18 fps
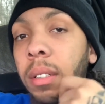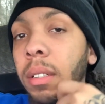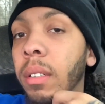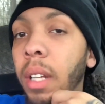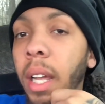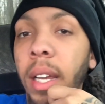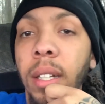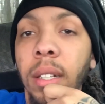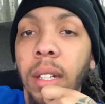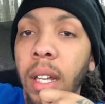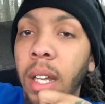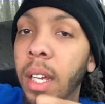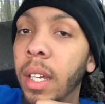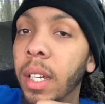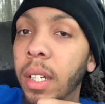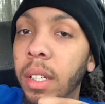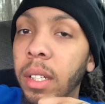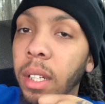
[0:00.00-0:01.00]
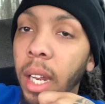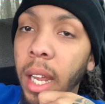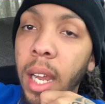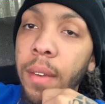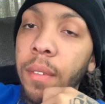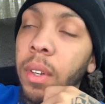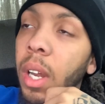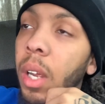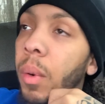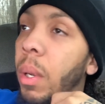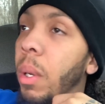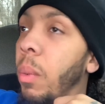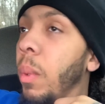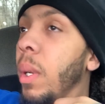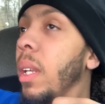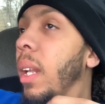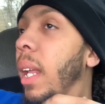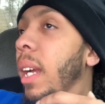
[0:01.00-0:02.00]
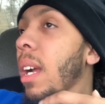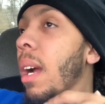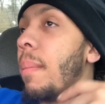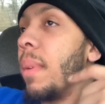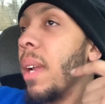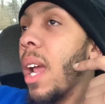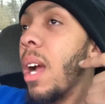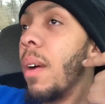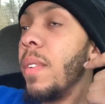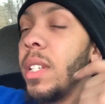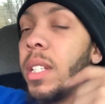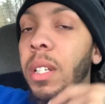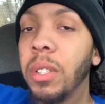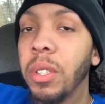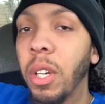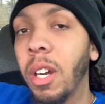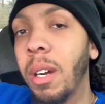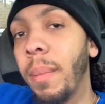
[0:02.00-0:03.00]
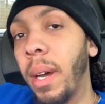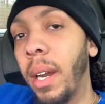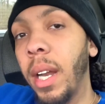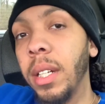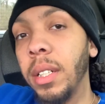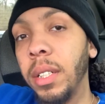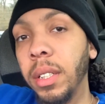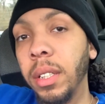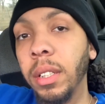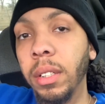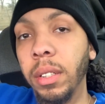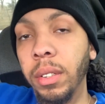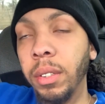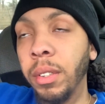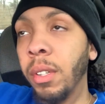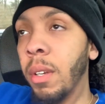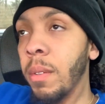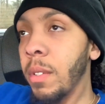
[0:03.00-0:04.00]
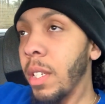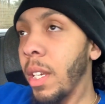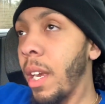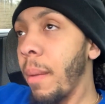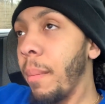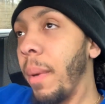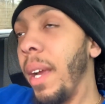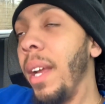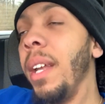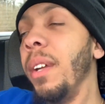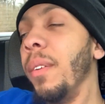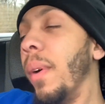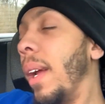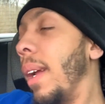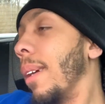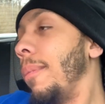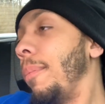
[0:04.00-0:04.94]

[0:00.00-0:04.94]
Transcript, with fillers: Like, like even though we, we link up now, we still talk about that shit. You know what I'm saying? But anyway,